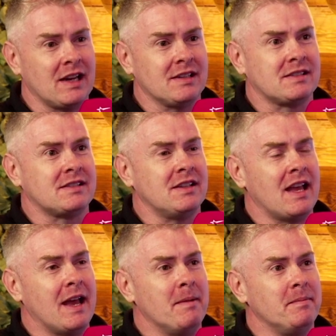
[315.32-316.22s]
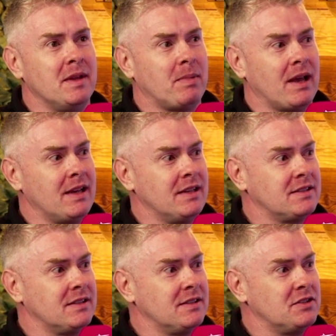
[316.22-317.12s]
us, you played
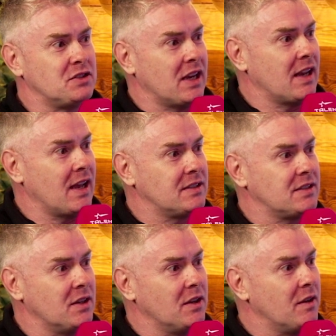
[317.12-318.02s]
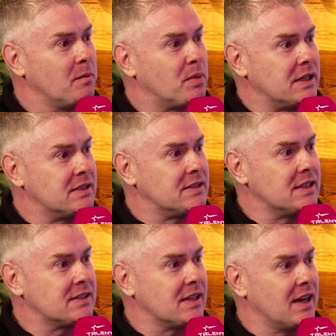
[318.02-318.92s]
GAA to pretty
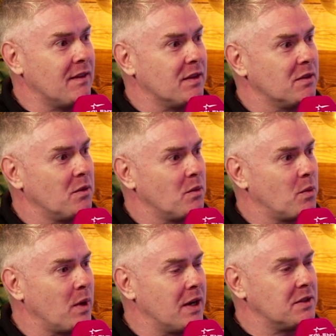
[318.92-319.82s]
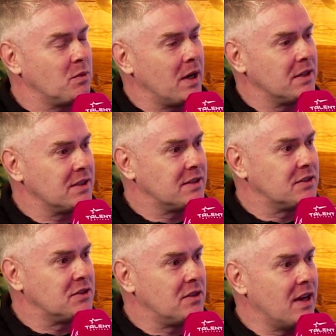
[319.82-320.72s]
decent level. Where did
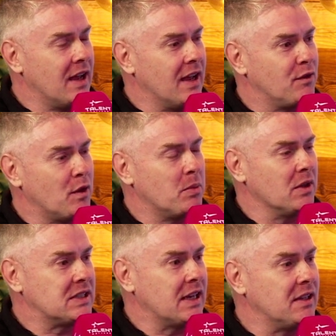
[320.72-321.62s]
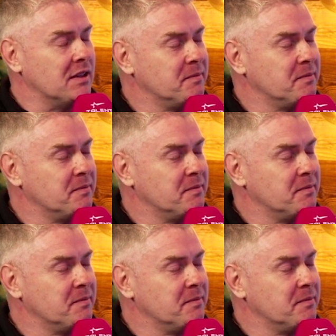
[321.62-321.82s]
football take you?